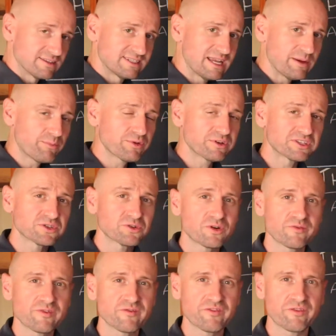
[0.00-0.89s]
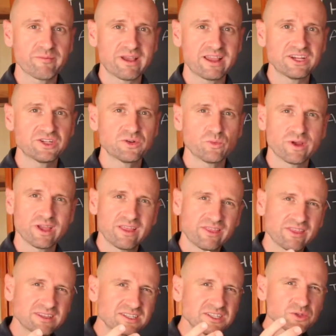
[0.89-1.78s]
temporary store of information where
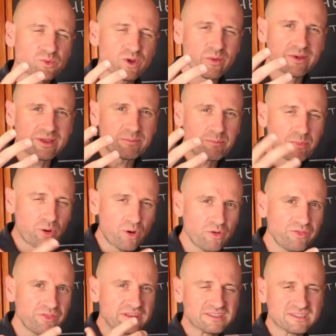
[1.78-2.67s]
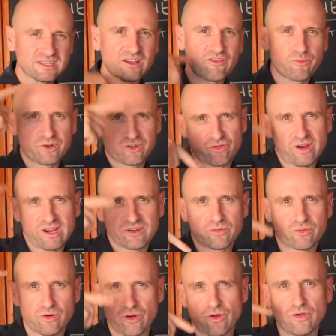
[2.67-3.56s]
this is where we put the stuff we're trying
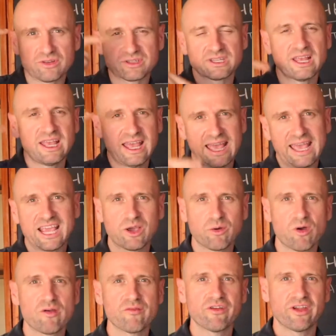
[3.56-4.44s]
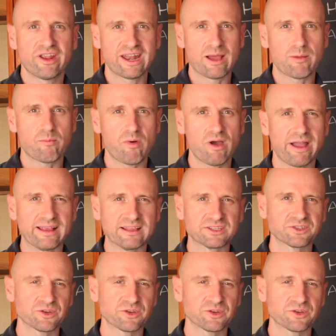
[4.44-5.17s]
to rehearse and go over in our minds.